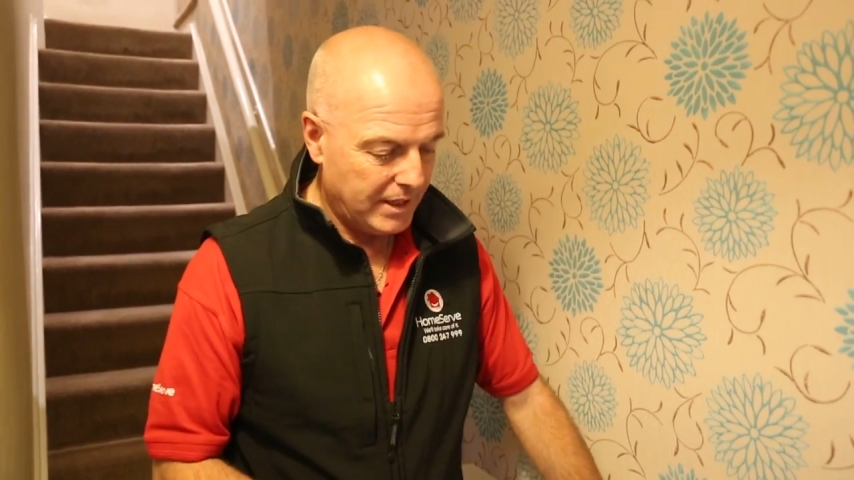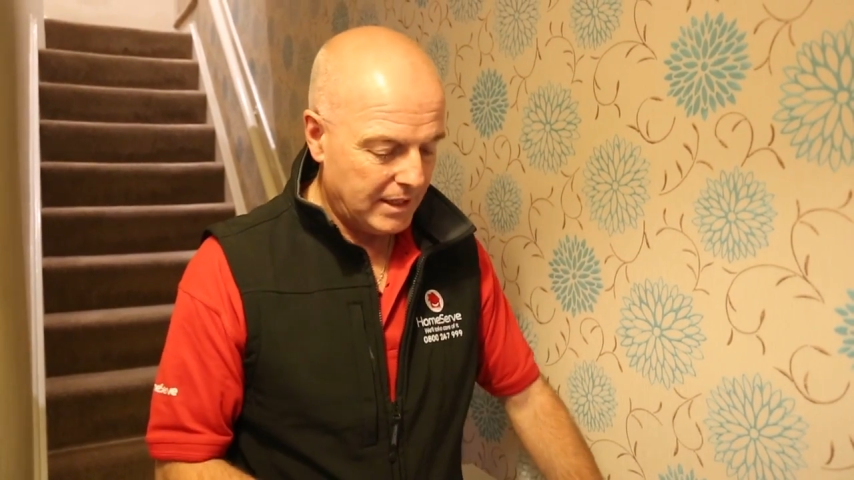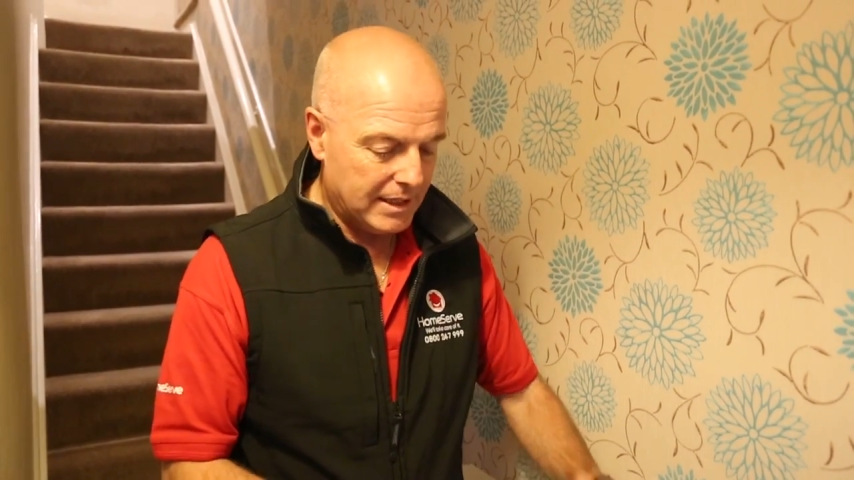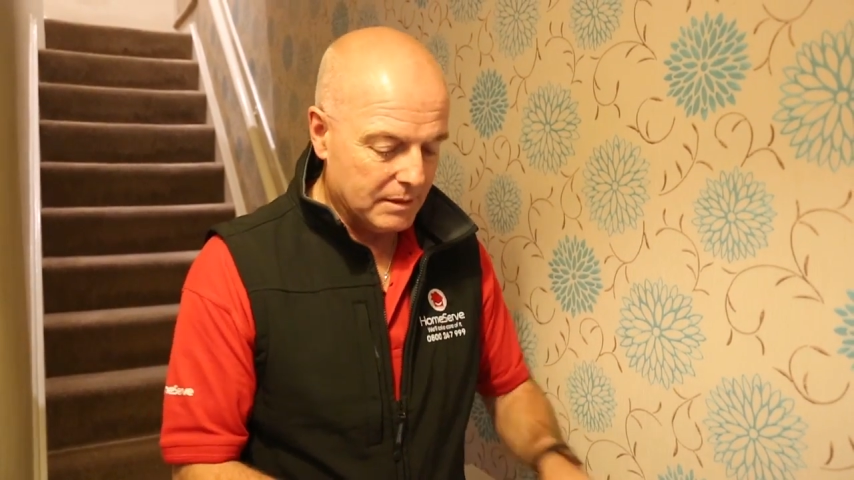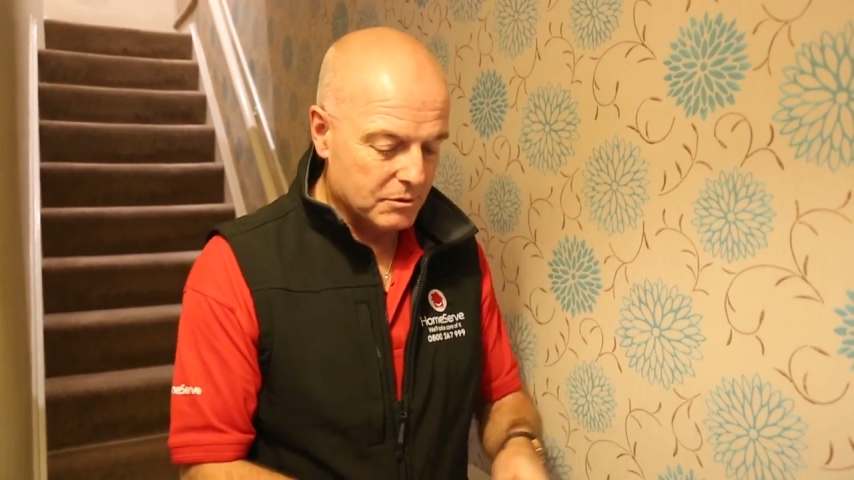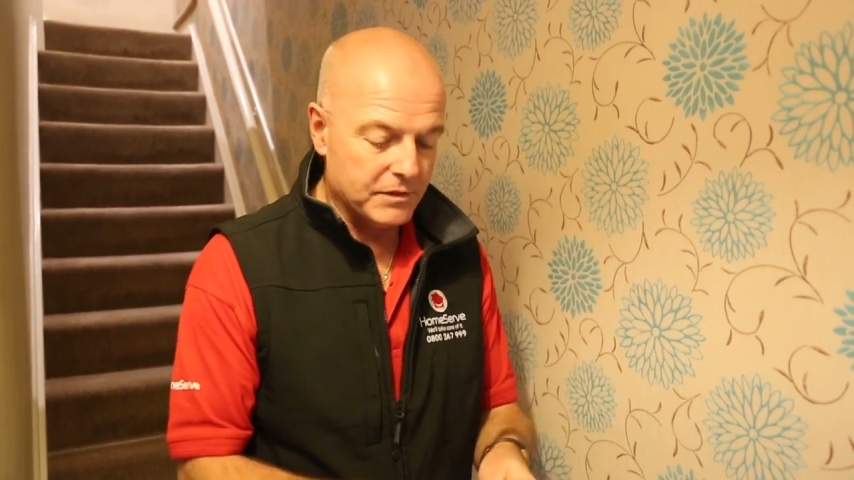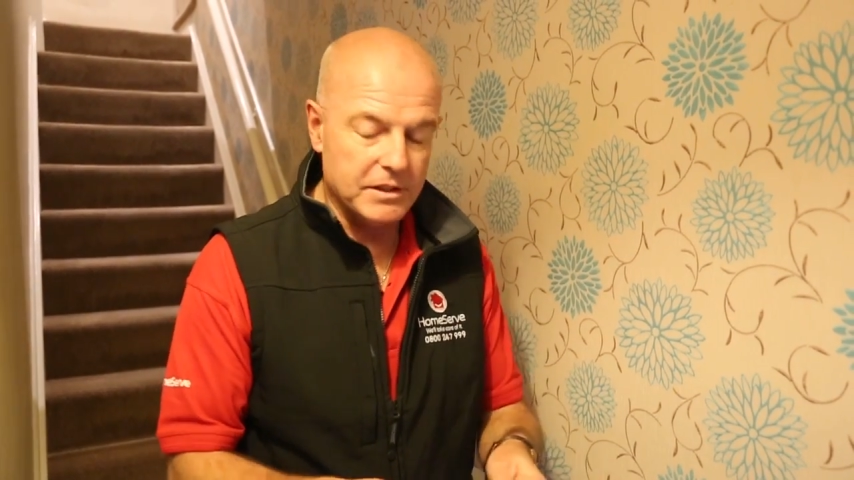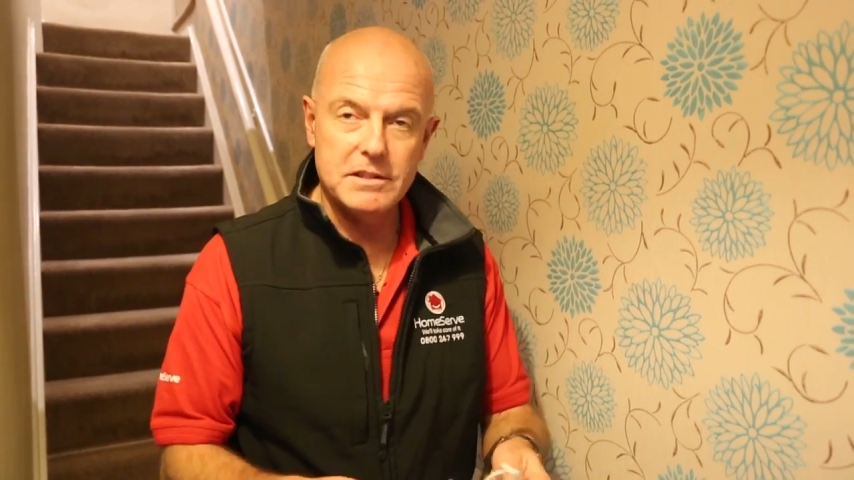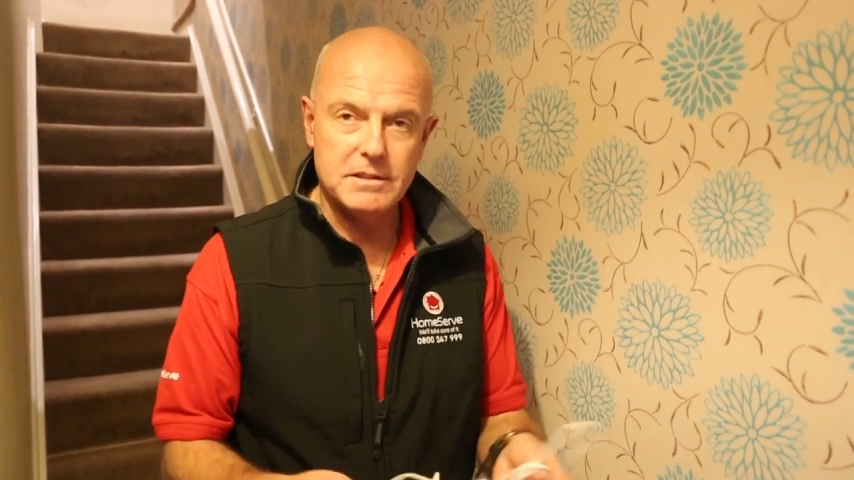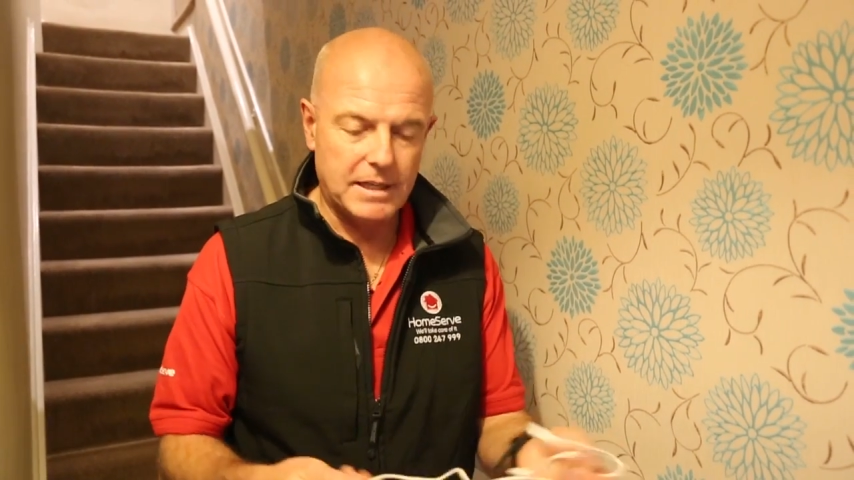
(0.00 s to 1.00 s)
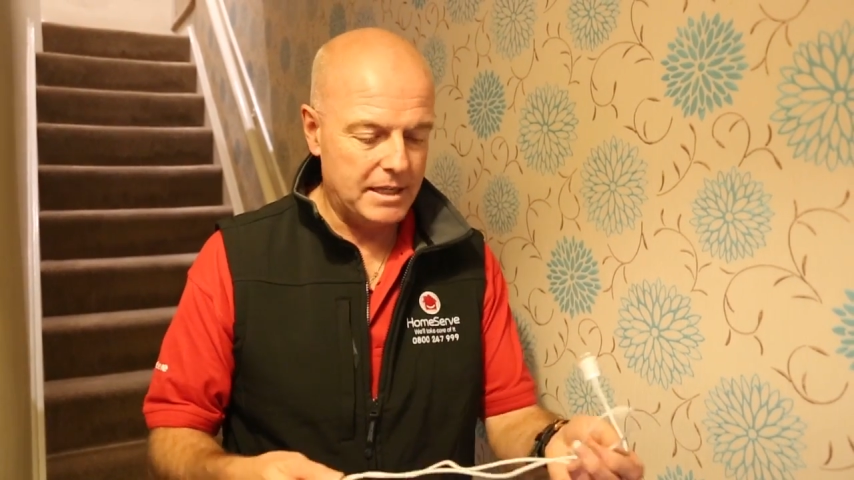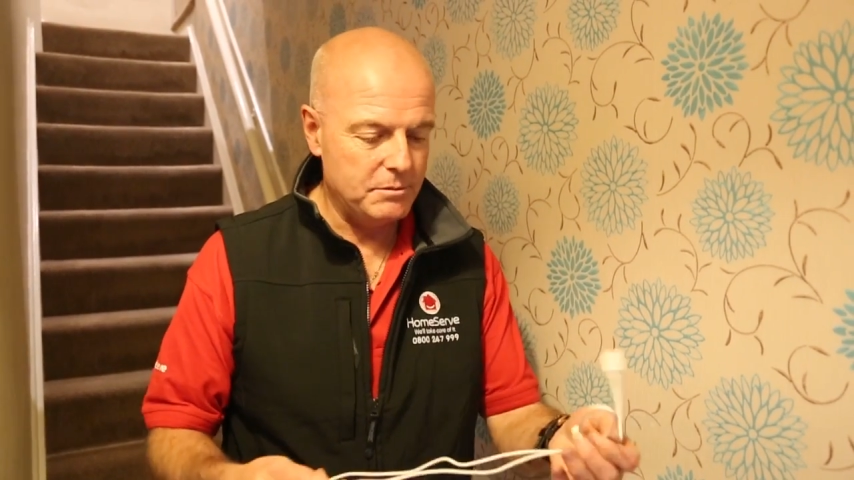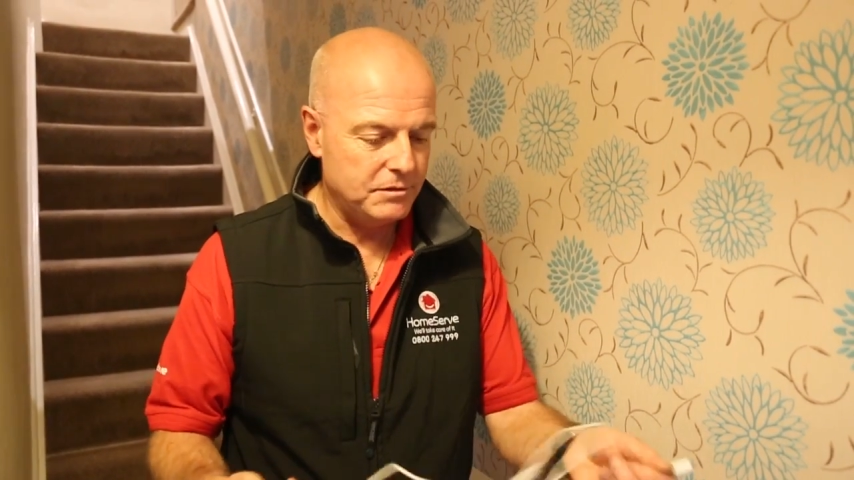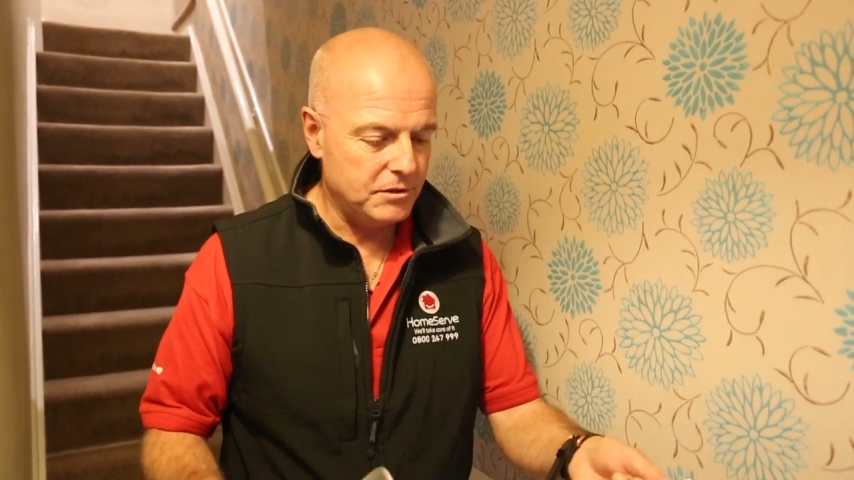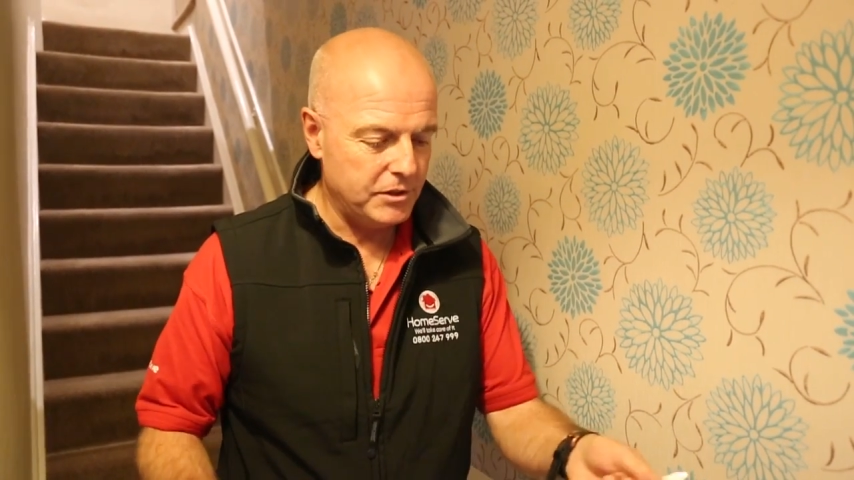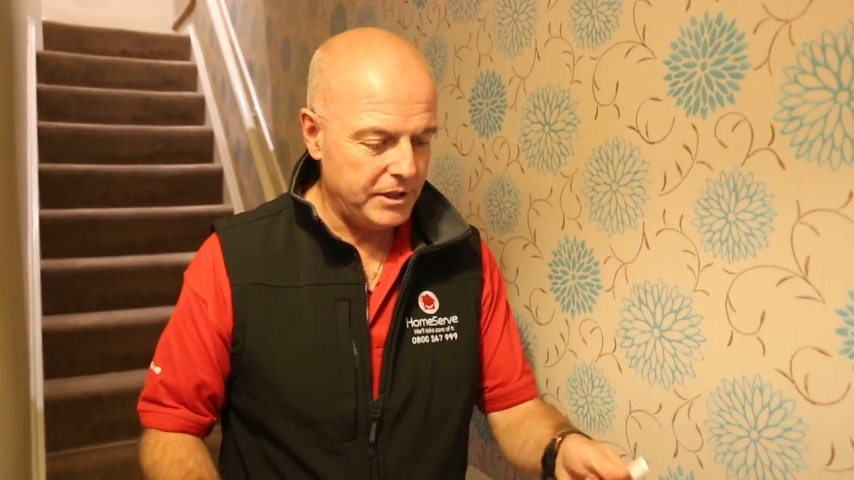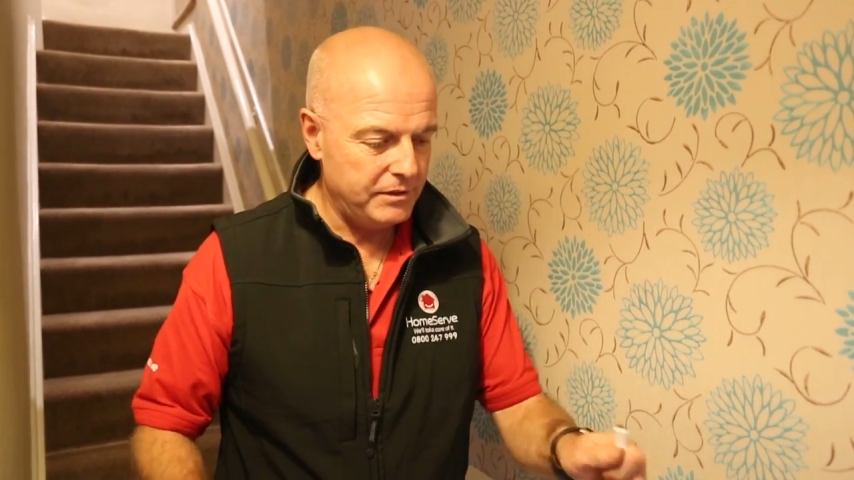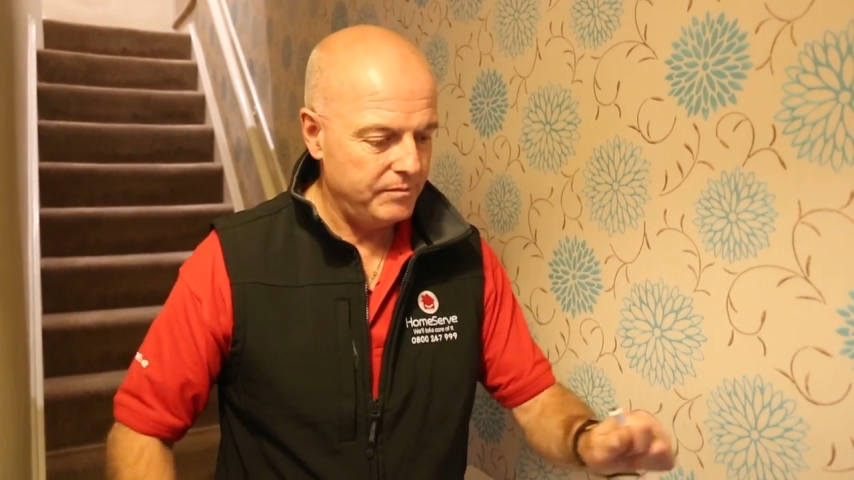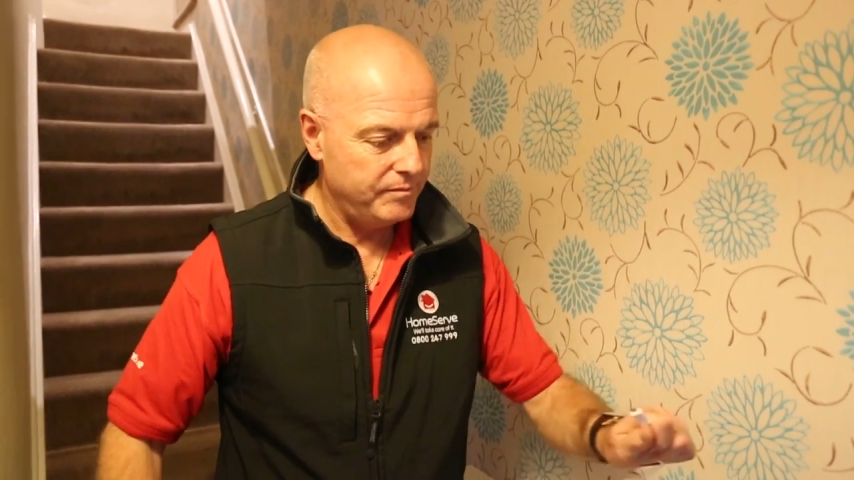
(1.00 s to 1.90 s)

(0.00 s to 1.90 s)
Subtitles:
It comes with a nice cable for you.